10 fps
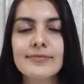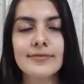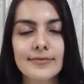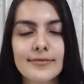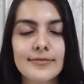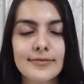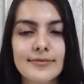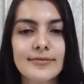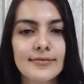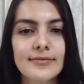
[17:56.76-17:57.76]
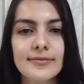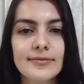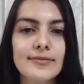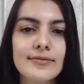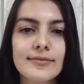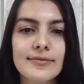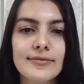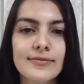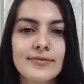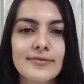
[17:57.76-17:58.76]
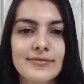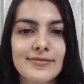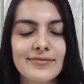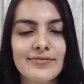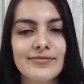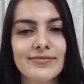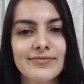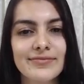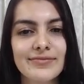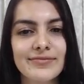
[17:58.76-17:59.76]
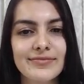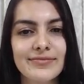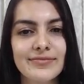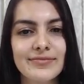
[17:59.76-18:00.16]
(silent)